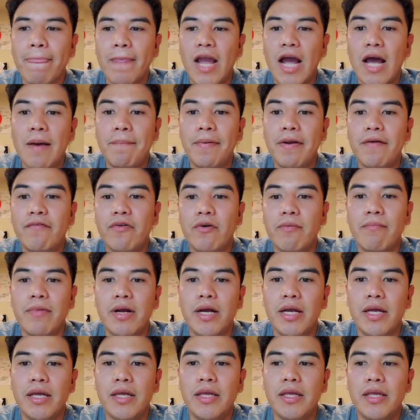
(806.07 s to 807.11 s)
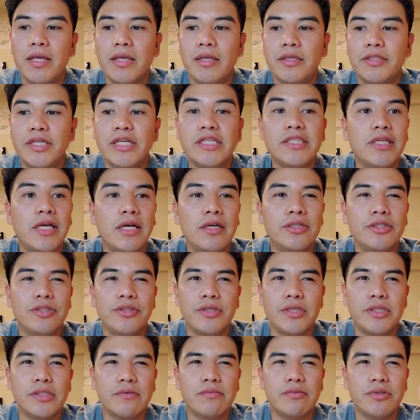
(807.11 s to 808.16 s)
I paid for my JCI
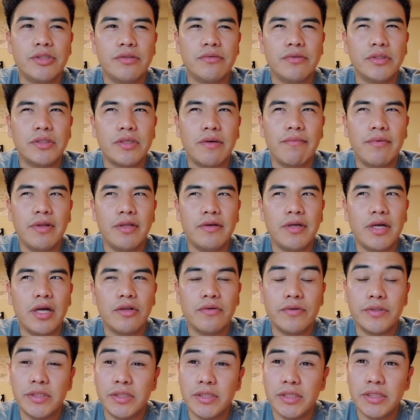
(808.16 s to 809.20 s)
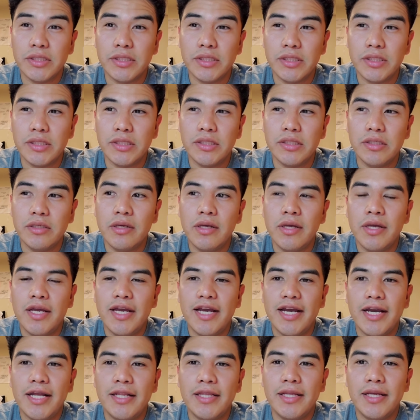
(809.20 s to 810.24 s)
insurance, which was I believe 160,
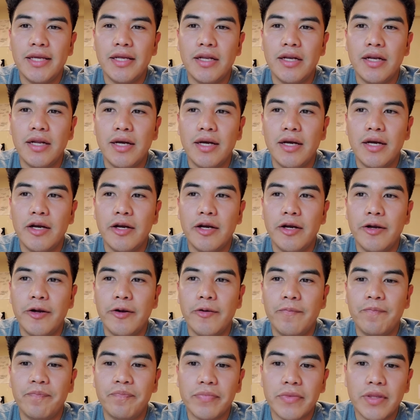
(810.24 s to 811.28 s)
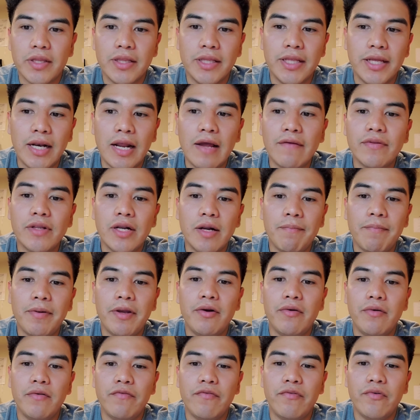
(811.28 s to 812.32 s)
and then. Uh, then after I
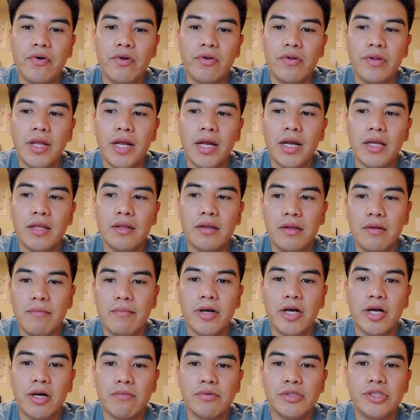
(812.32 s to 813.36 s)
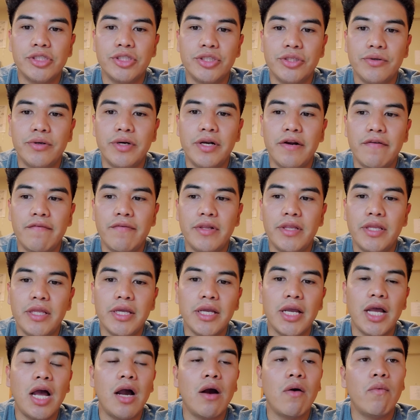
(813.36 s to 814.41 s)
paid off for all that, my car was insured and everything,
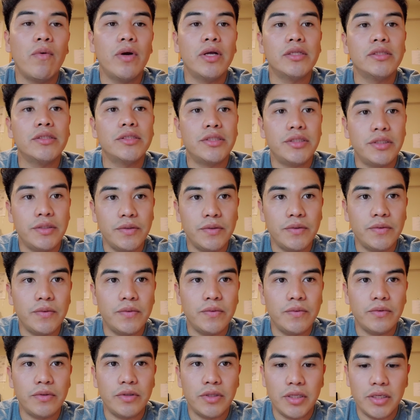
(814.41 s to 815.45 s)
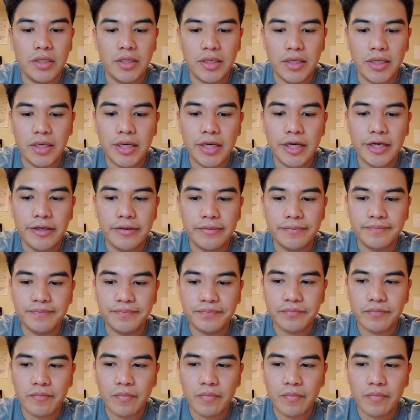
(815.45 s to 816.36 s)
I went to the um,